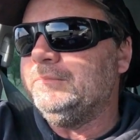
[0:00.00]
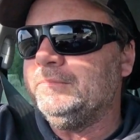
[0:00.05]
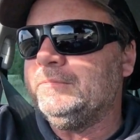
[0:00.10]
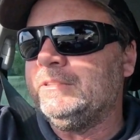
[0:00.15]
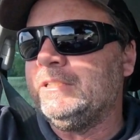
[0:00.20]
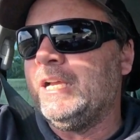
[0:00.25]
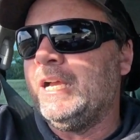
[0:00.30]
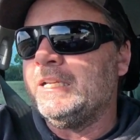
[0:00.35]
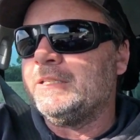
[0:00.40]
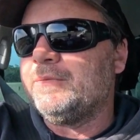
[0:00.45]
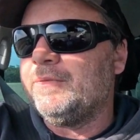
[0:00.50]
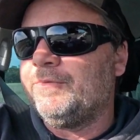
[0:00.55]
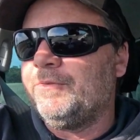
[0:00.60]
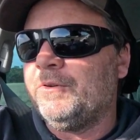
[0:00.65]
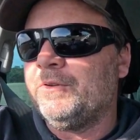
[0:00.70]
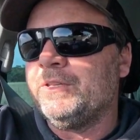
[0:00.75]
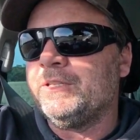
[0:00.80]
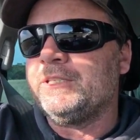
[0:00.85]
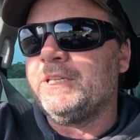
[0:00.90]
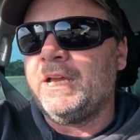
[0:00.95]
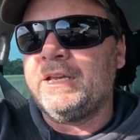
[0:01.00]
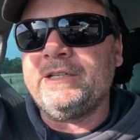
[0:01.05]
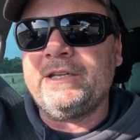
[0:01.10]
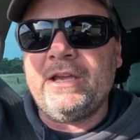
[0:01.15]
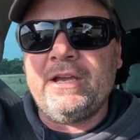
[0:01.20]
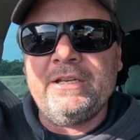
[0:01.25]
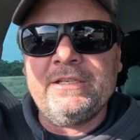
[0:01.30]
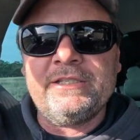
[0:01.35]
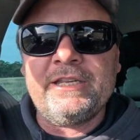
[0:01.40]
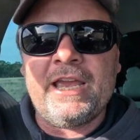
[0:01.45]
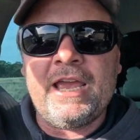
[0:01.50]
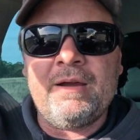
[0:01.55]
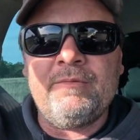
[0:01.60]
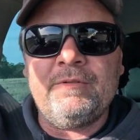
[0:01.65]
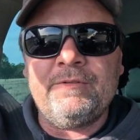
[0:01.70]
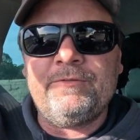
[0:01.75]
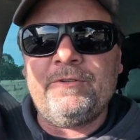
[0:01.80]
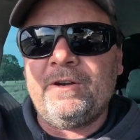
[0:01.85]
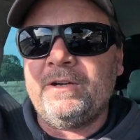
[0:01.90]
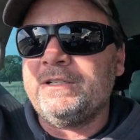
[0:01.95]
Just before the sun goes down,
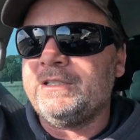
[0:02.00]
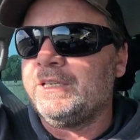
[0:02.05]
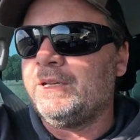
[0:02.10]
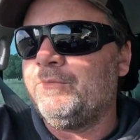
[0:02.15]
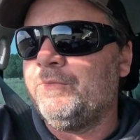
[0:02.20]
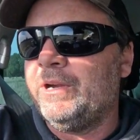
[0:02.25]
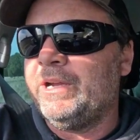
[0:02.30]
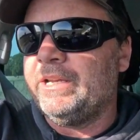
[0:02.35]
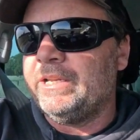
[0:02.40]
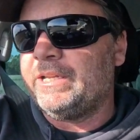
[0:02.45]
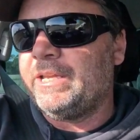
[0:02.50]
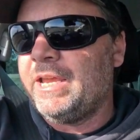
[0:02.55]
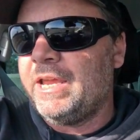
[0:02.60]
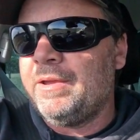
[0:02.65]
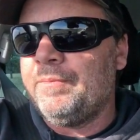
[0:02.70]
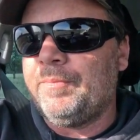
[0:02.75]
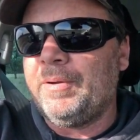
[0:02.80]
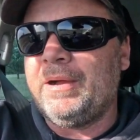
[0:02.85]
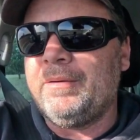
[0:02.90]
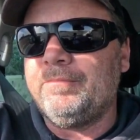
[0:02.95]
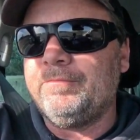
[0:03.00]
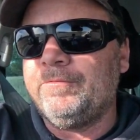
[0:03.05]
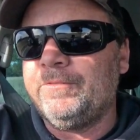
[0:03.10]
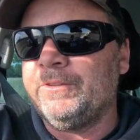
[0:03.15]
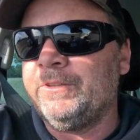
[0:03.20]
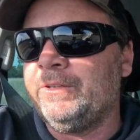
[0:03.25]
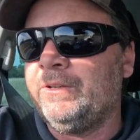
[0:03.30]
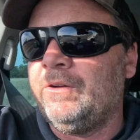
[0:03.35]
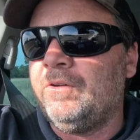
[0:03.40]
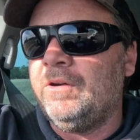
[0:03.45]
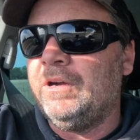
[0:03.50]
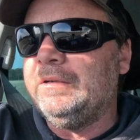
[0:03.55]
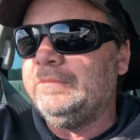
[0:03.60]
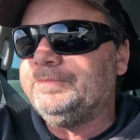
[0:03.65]
we'll find somewhere to camp up for the night.